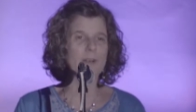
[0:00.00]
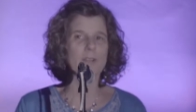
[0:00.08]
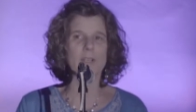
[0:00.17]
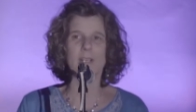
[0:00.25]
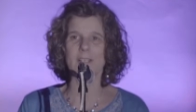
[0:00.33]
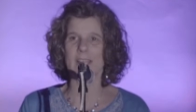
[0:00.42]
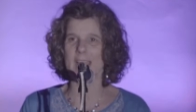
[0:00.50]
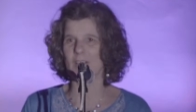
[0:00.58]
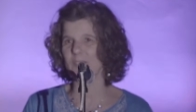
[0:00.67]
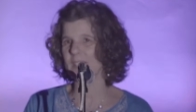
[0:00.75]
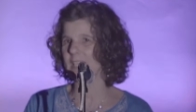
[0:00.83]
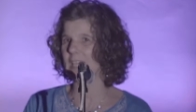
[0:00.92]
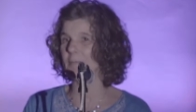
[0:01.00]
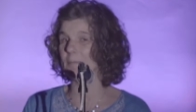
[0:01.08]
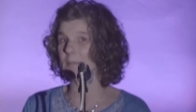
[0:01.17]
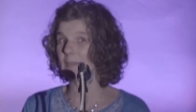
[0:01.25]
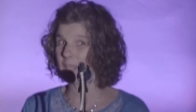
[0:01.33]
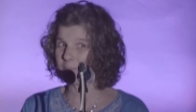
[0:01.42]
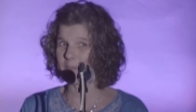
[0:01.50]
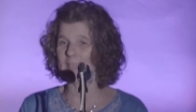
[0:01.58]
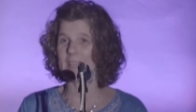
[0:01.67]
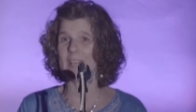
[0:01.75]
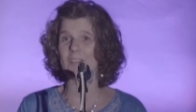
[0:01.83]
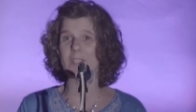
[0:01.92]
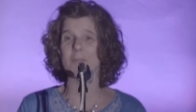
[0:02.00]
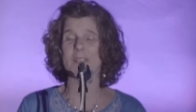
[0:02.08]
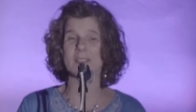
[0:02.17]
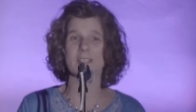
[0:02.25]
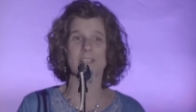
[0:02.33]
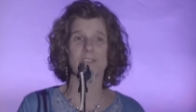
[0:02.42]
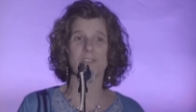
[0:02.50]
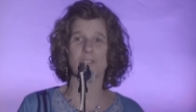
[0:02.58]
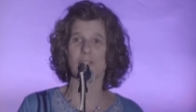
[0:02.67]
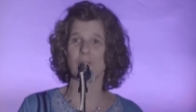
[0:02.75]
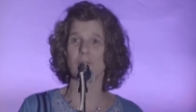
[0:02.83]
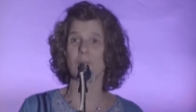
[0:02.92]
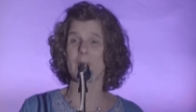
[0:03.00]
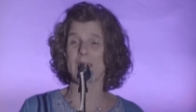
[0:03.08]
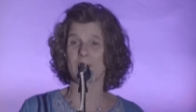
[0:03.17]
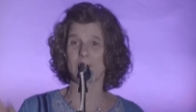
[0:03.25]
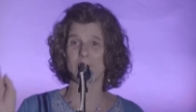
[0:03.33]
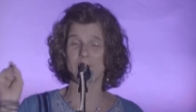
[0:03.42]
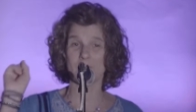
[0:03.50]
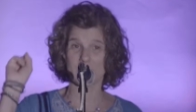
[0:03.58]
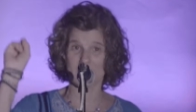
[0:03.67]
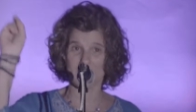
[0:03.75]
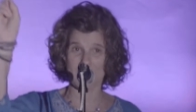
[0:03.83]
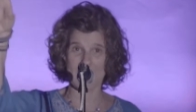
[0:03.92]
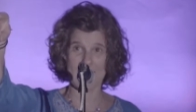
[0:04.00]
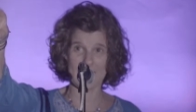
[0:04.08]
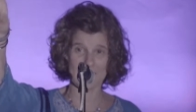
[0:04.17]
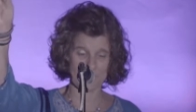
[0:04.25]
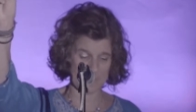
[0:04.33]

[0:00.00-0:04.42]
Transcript: other housekeeping announcements. There's 2 bathrooms in the back, a